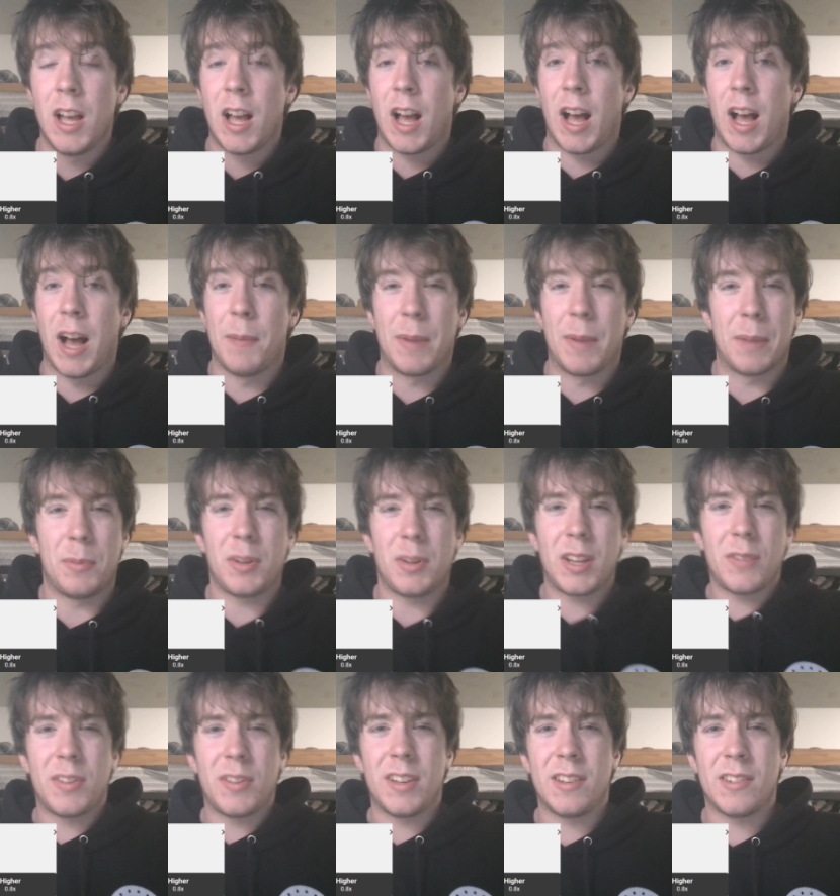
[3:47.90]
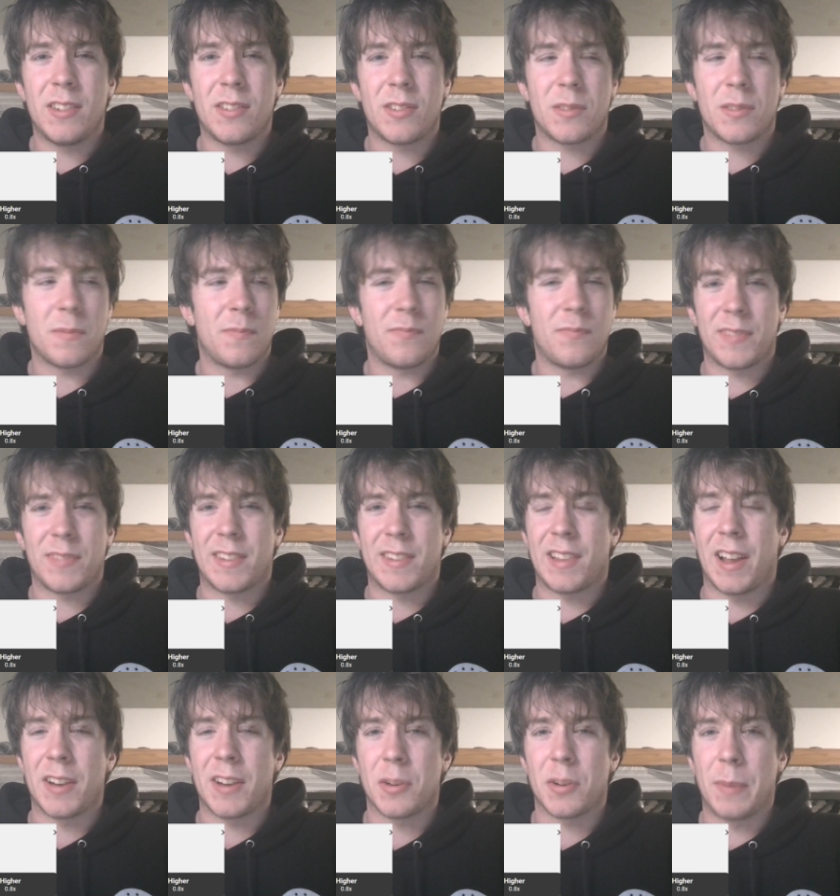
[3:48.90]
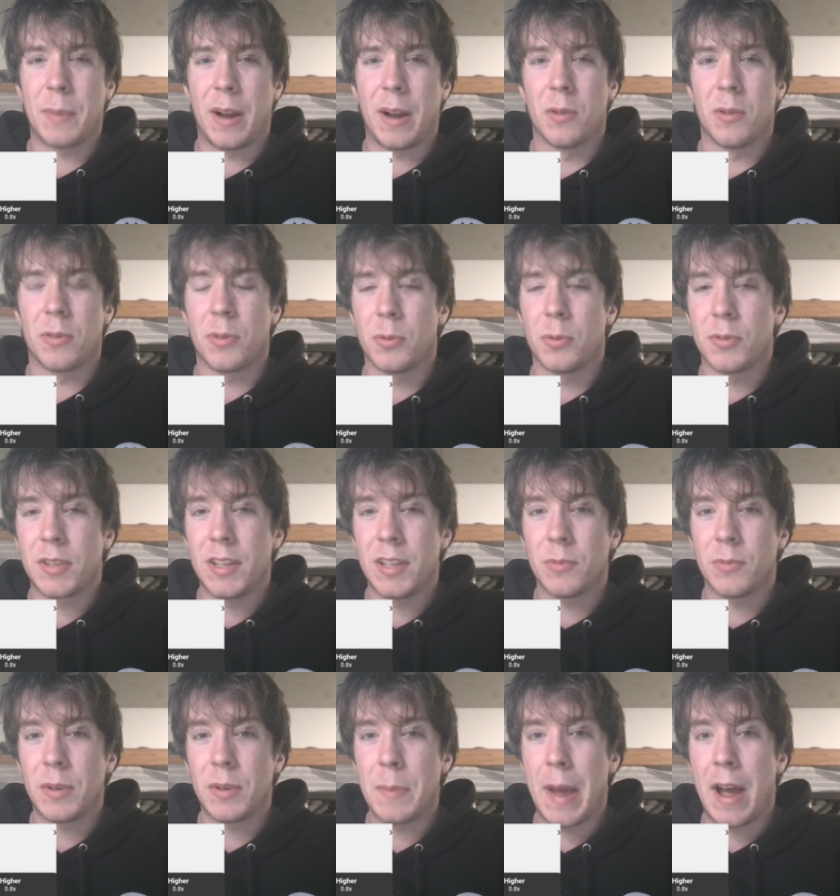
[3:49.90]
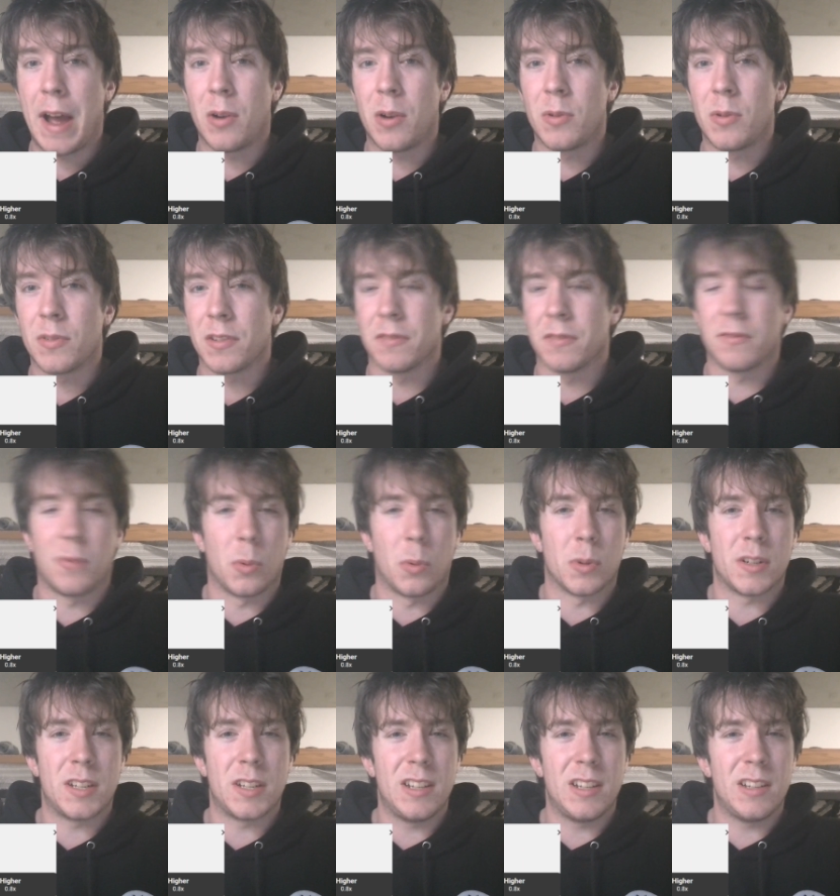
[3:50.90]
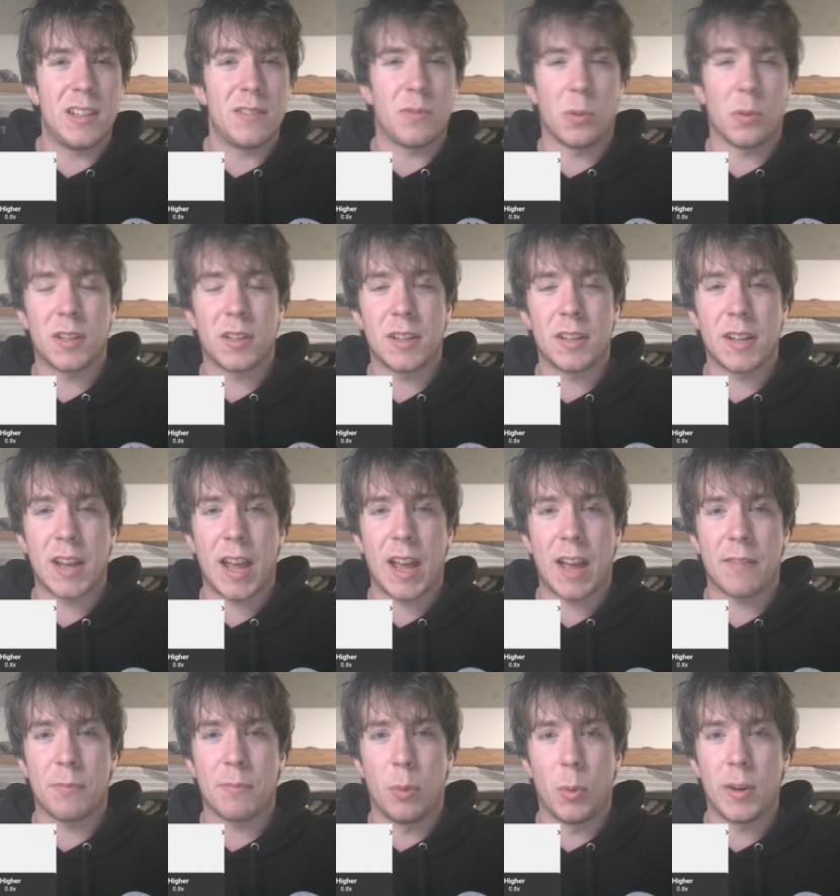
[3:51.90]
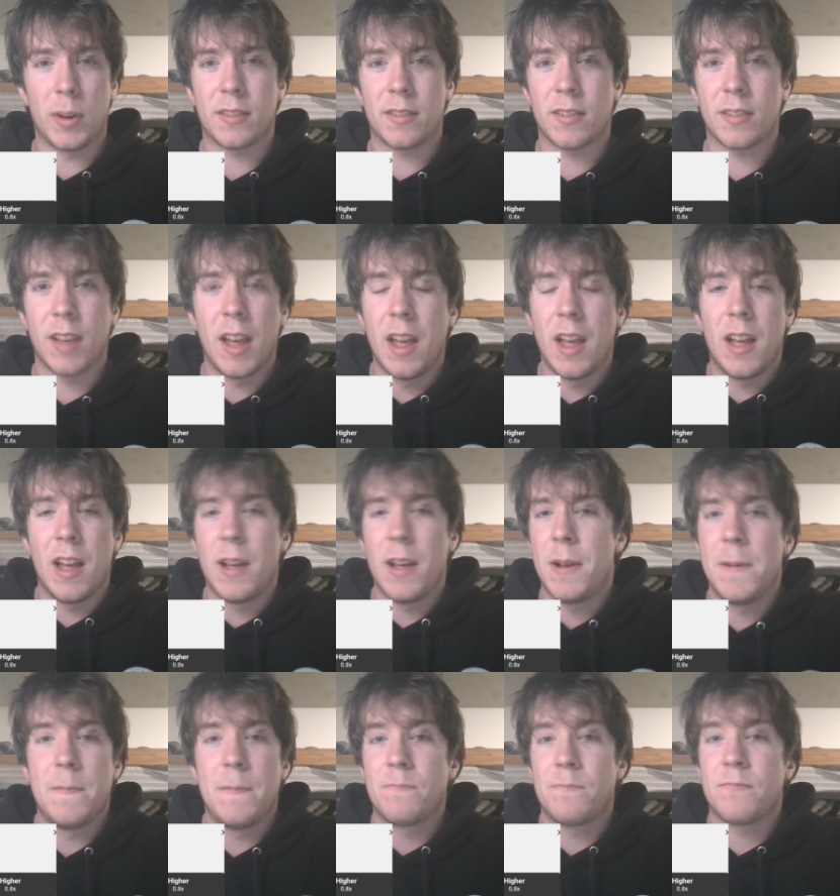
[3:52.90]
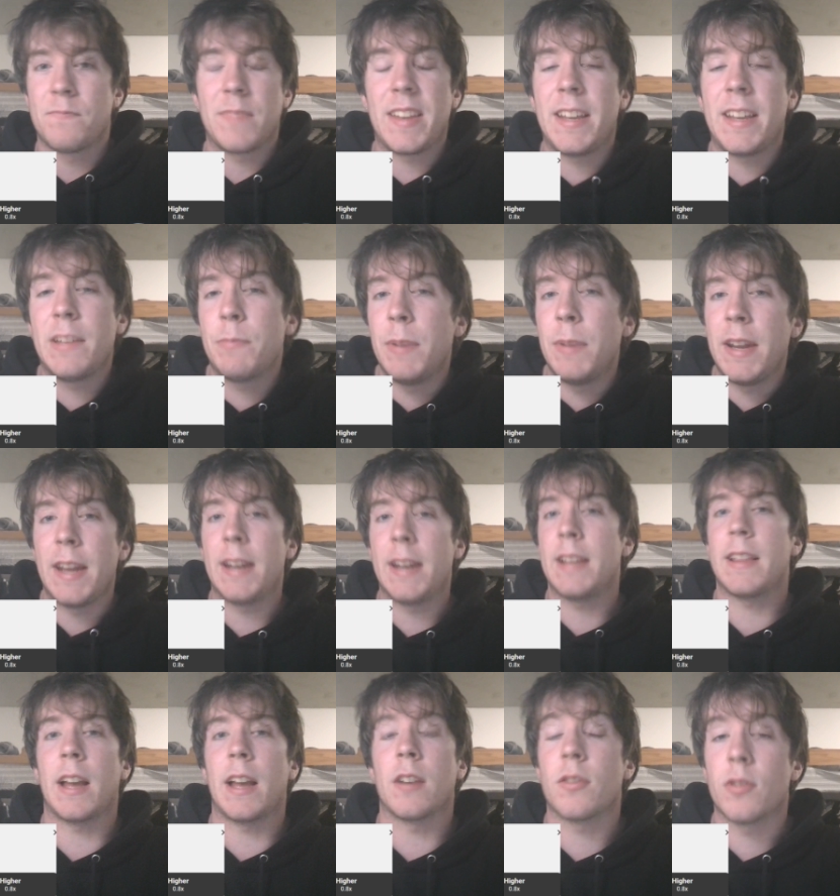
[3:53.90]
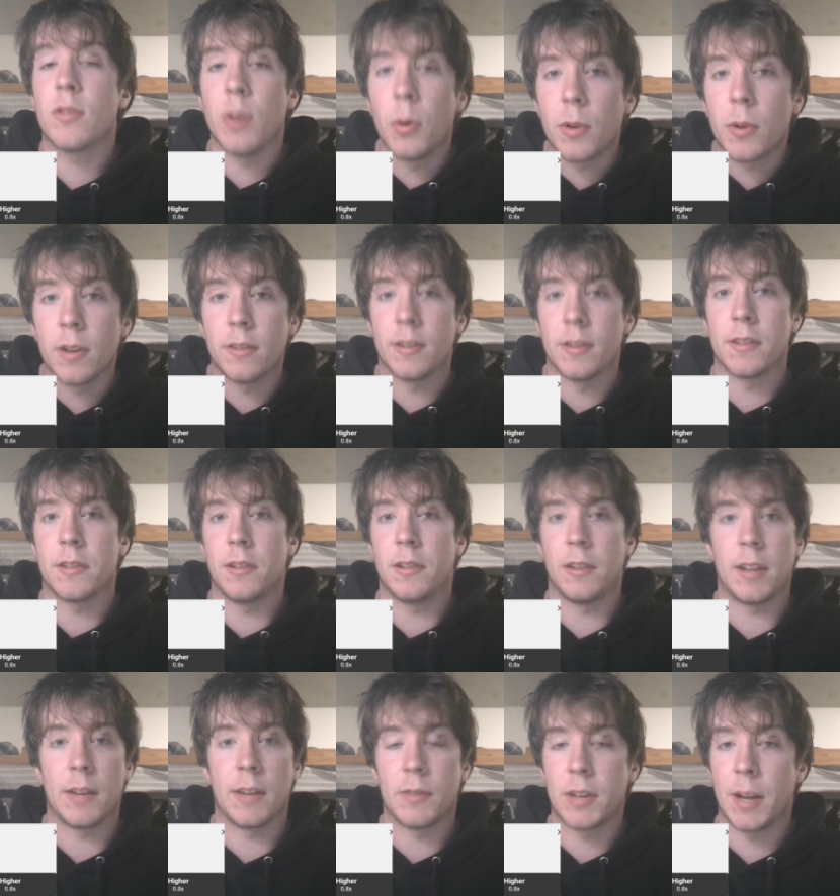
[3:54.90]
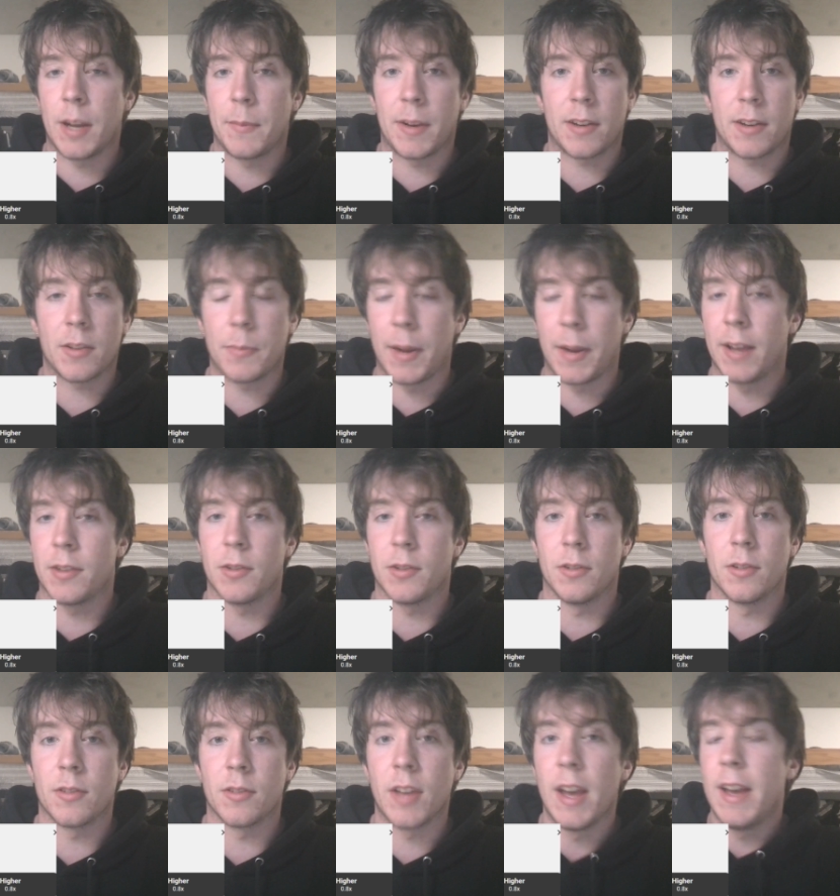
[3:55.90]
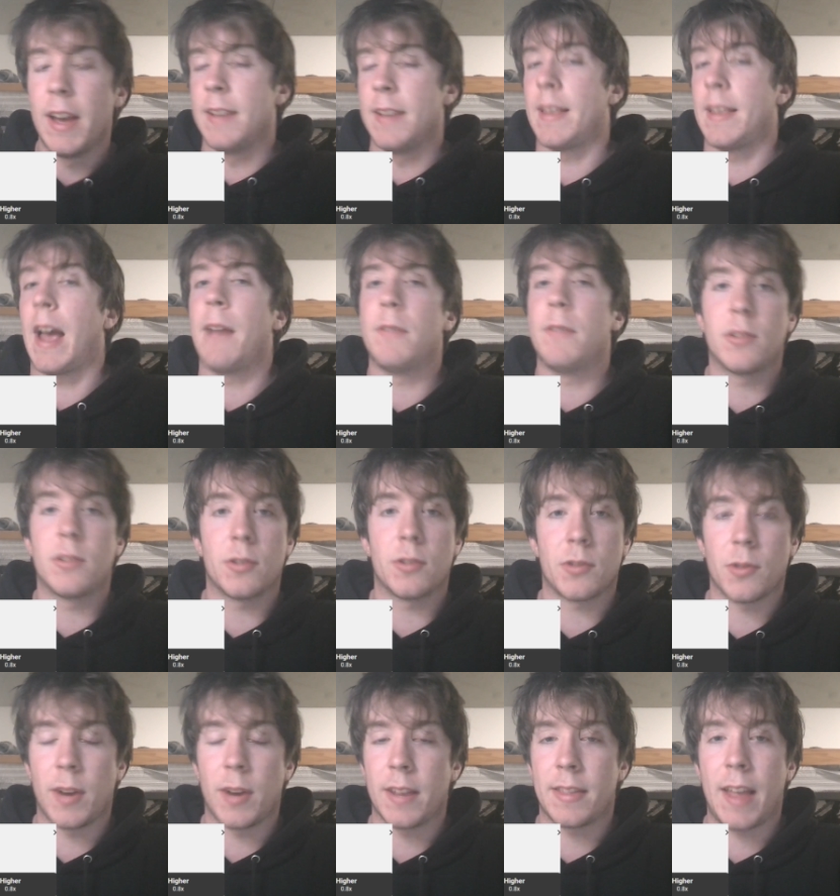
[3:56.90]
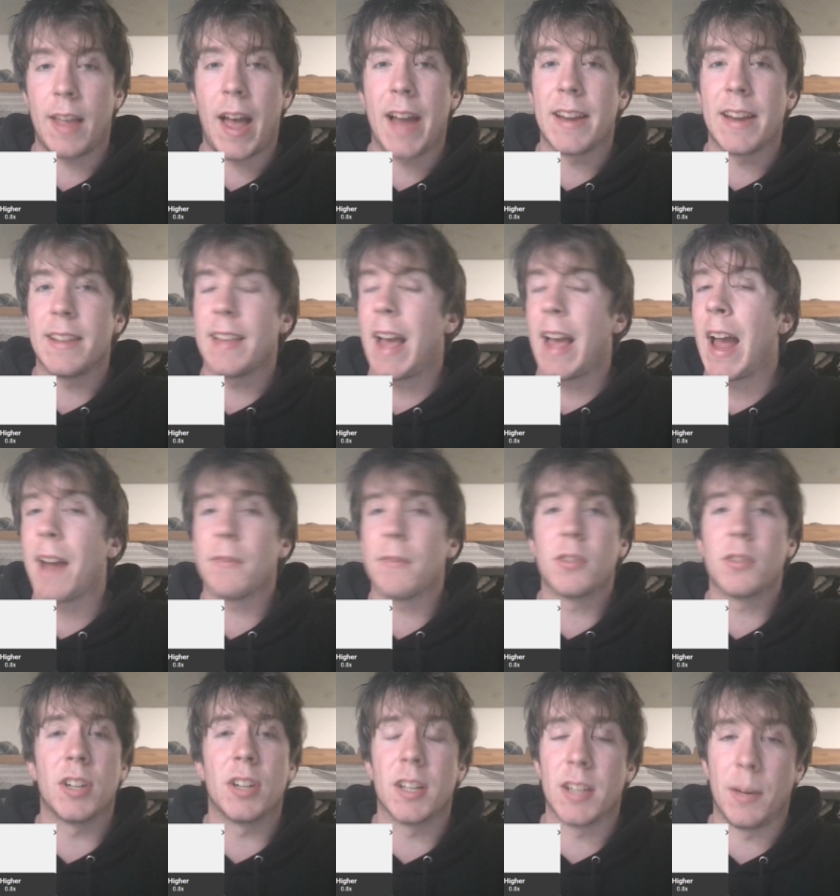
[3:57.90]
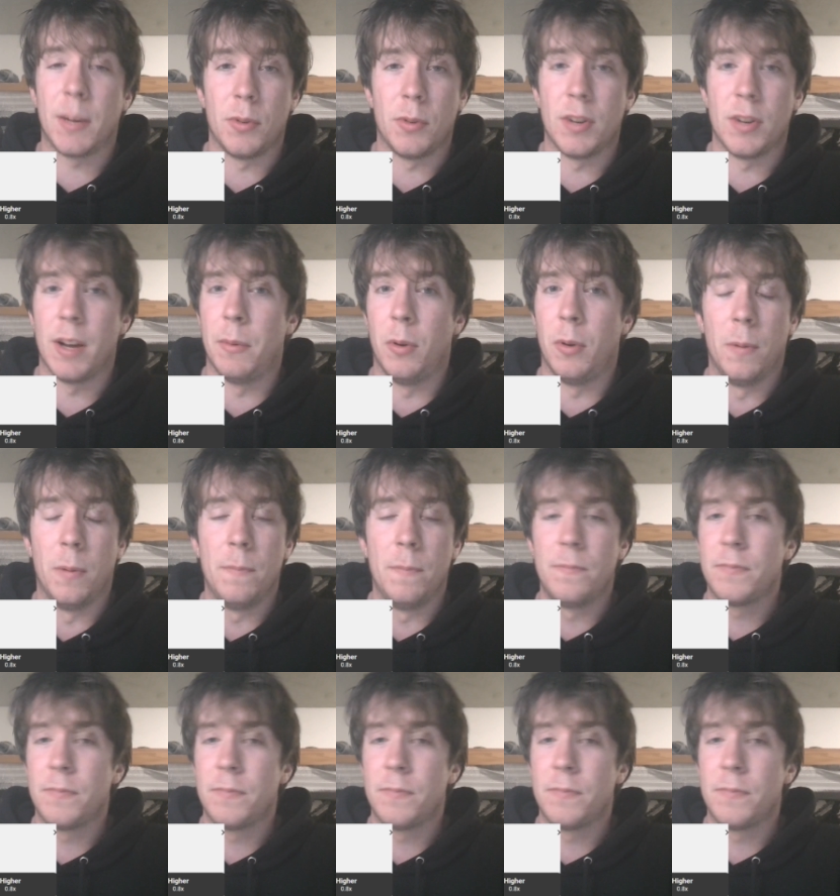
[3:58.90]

Uh, but I believe he's his lines are about 13 rebounds and 14, 14 and a half points he's been hitting that so consistently every time against the Pacers. His averages are at that. He's averaging a double double.